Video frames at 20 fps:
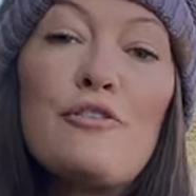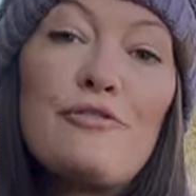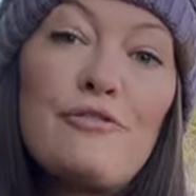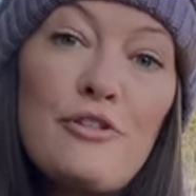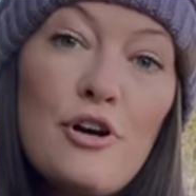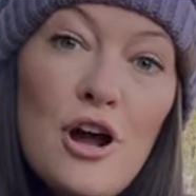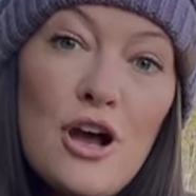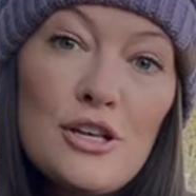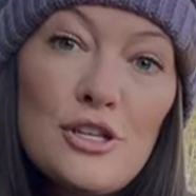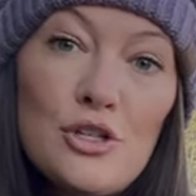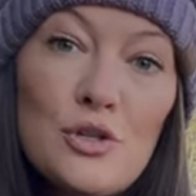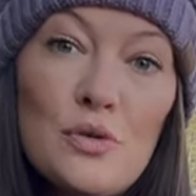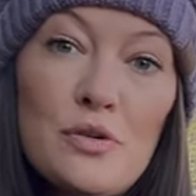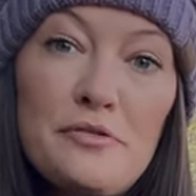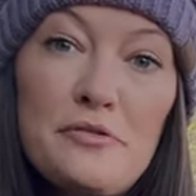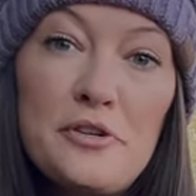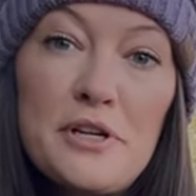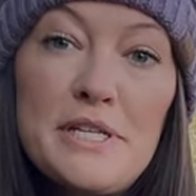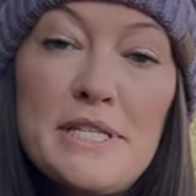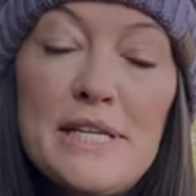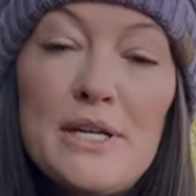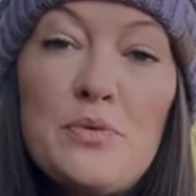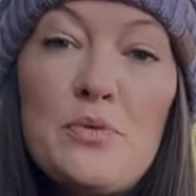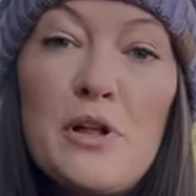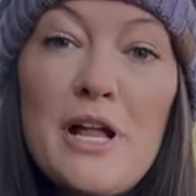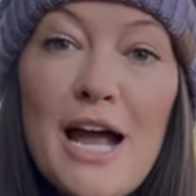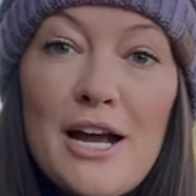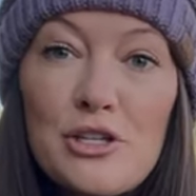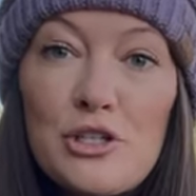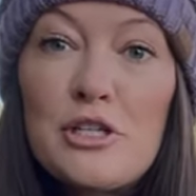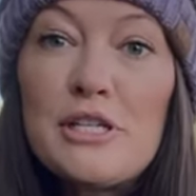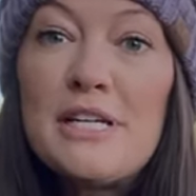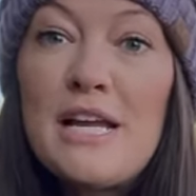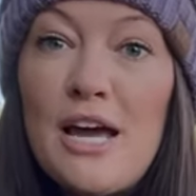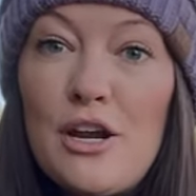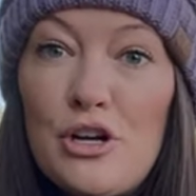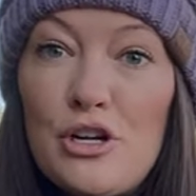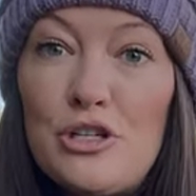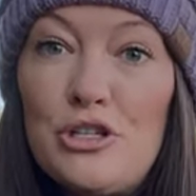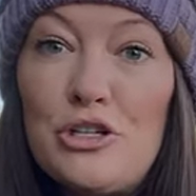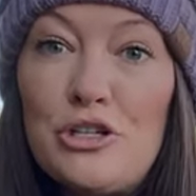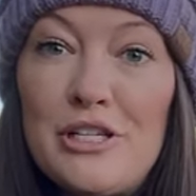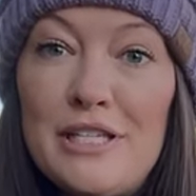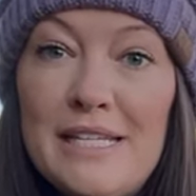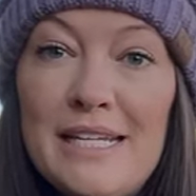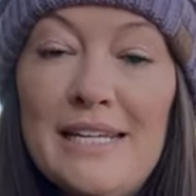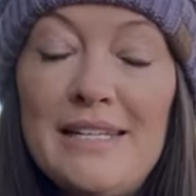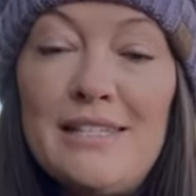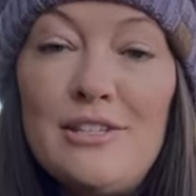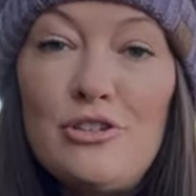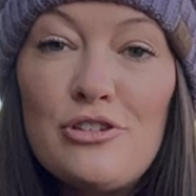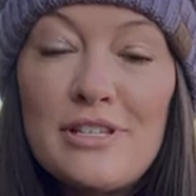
Frost or freezing will actually not hurt your seeds.